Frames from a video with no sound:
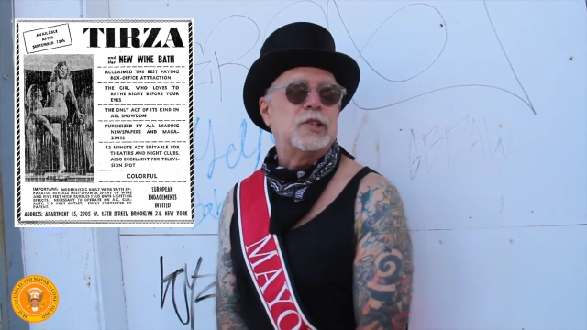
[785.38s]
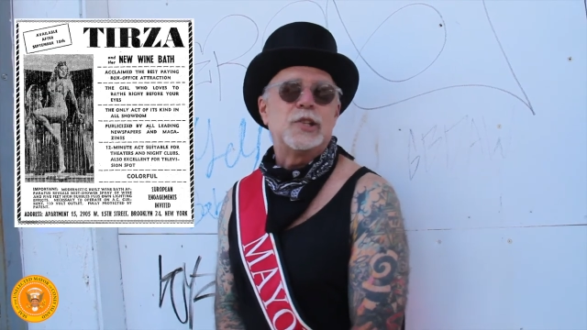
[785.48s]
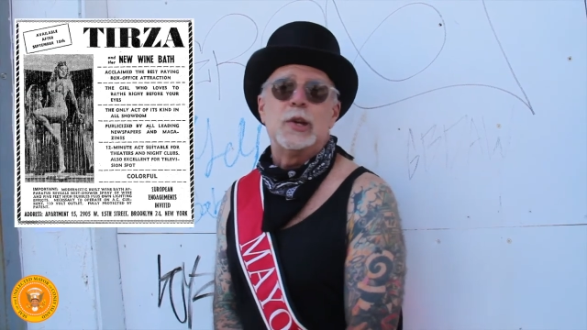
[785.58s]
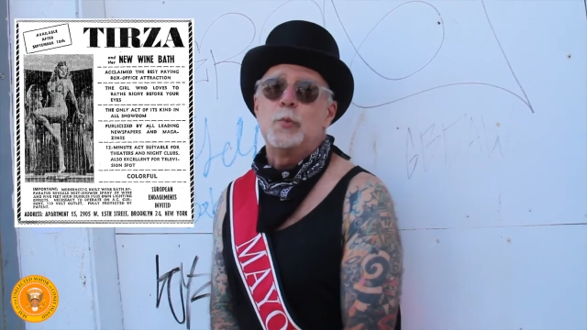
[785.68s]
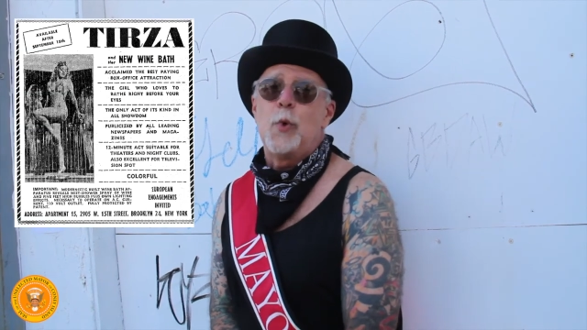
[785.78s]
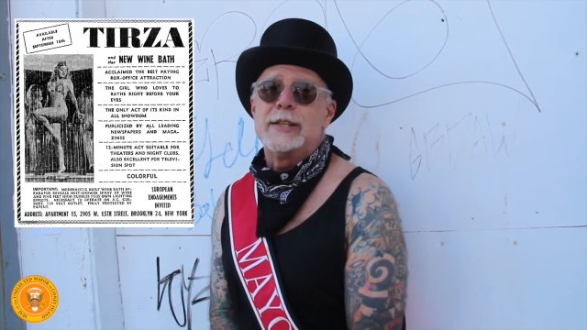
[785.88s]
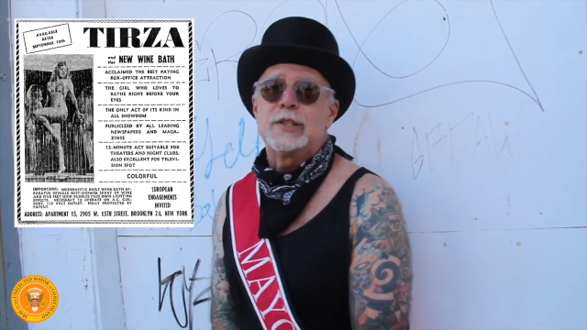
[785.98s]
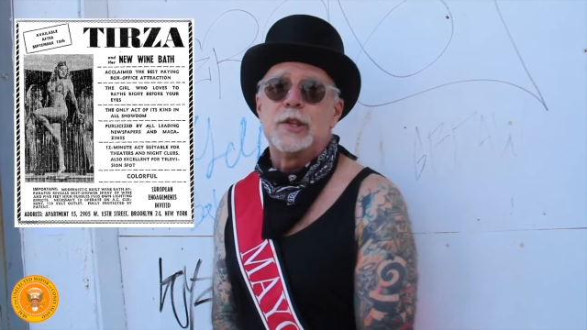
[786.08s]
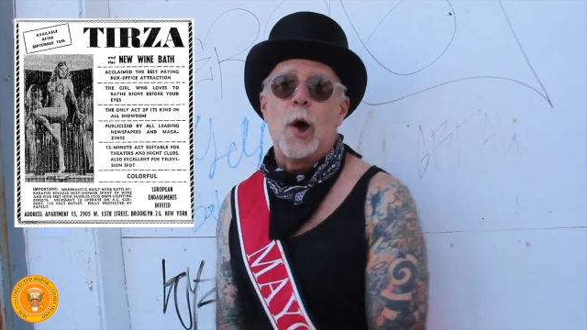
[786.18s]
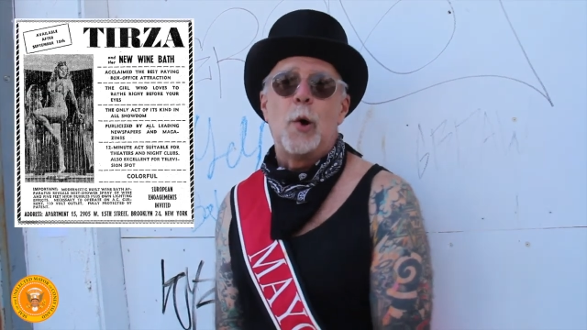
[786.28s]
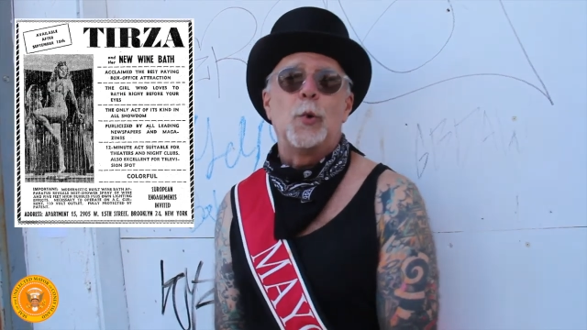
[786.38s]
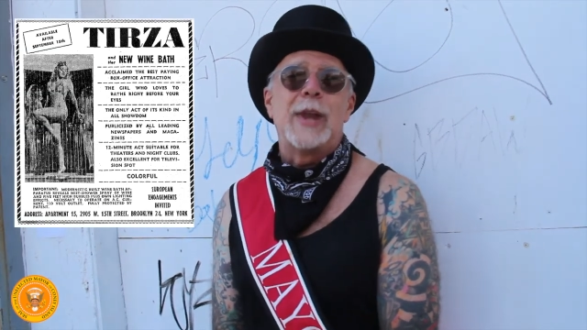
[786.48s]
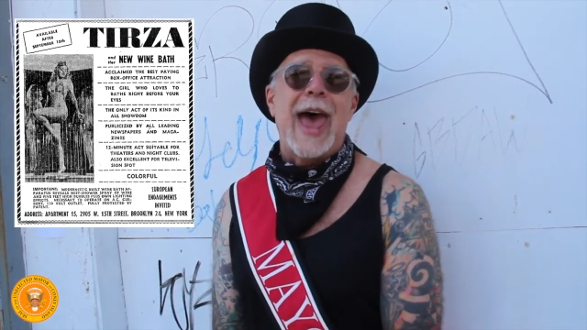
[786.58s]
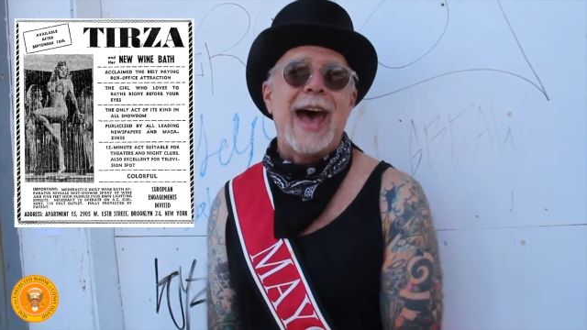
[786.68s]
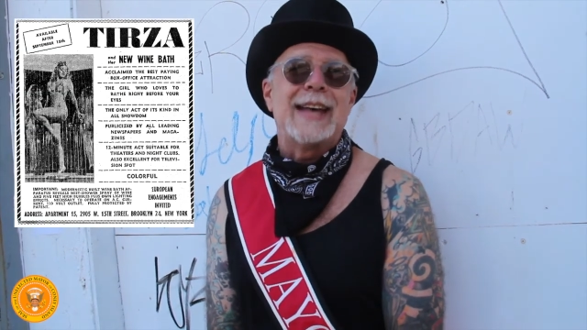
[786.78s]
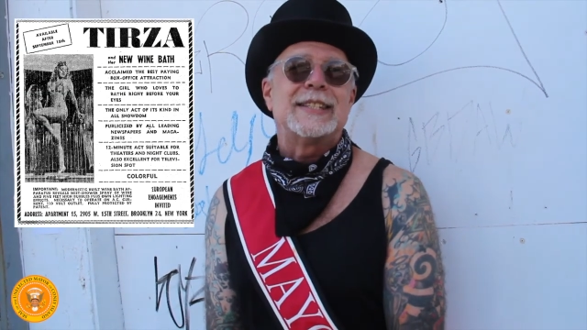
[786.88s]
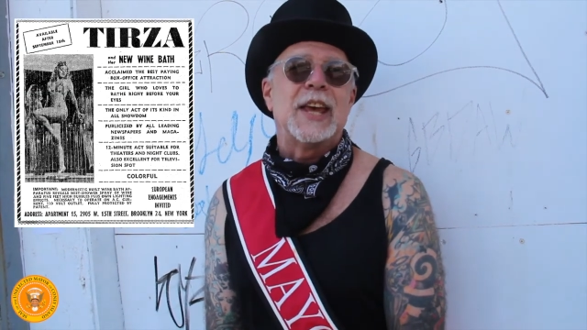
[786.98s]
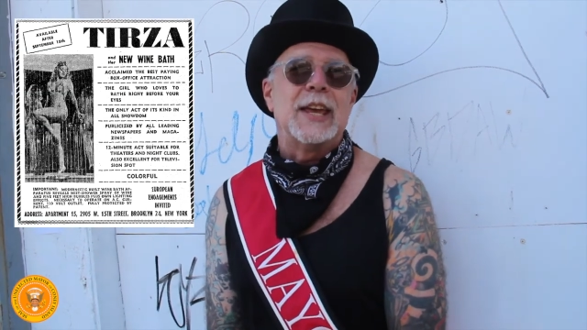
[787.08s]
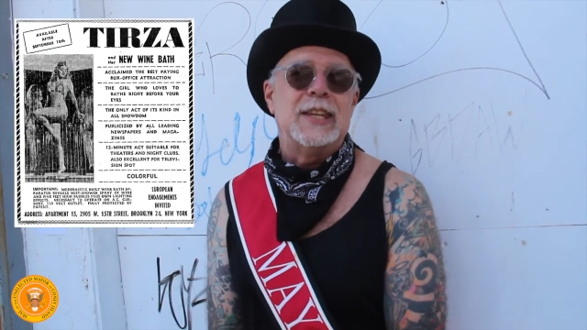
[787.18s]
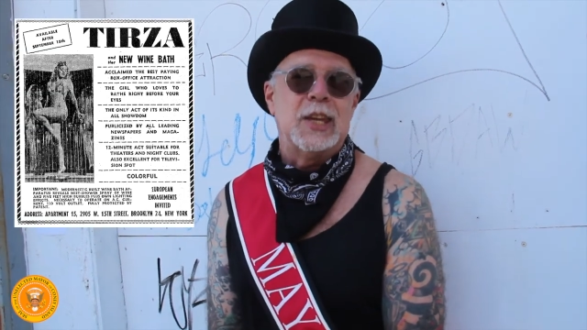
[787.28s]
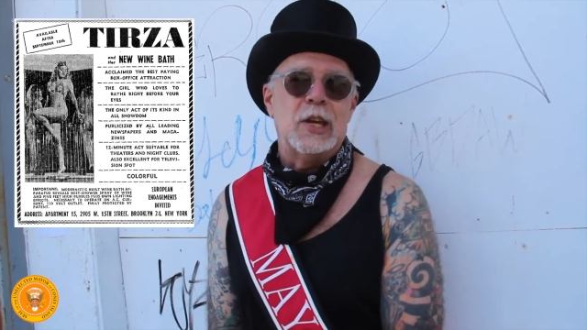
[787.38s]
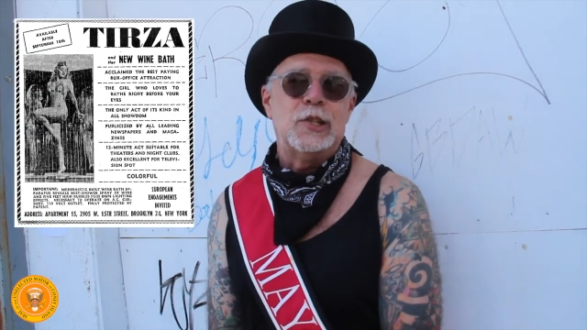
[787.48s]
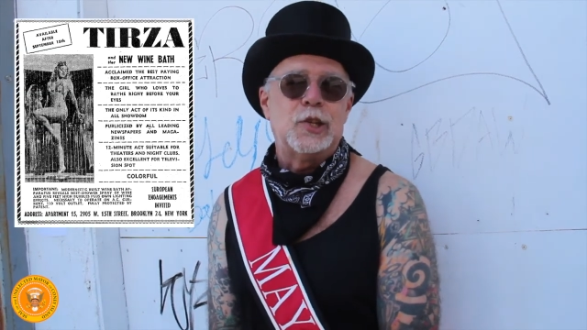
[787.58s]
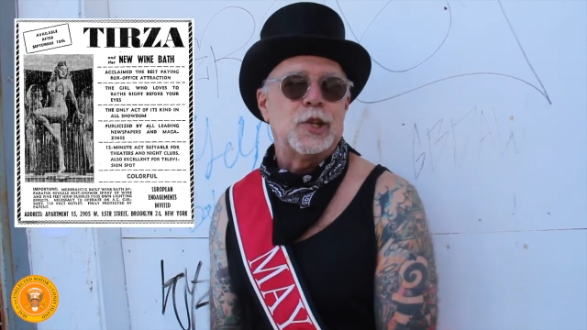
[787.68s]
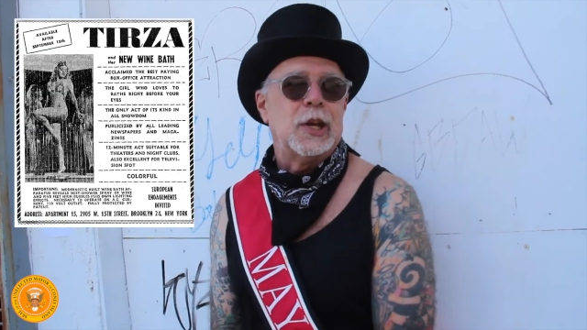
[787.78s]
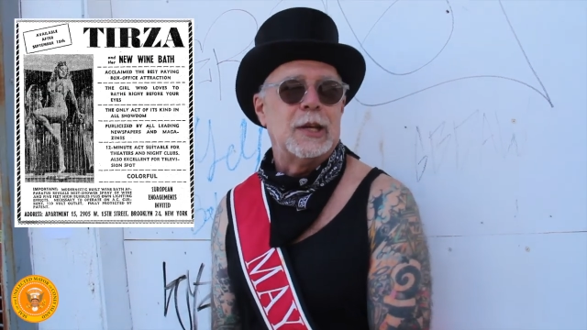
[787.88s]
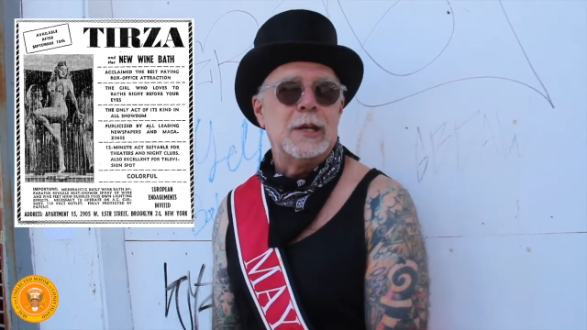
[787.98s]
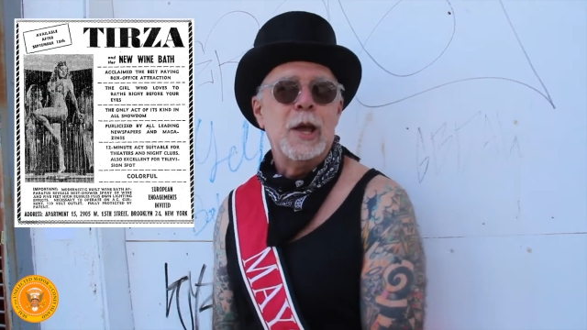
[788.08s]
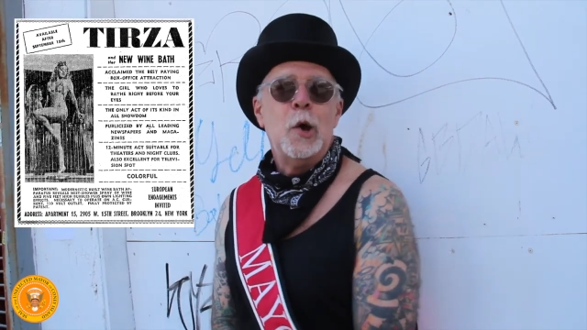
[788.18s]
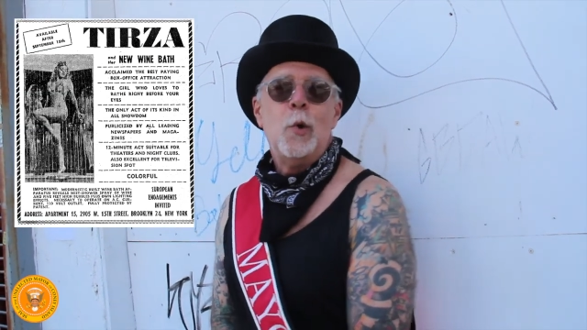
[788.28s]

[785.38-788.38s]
She was known as a he-she,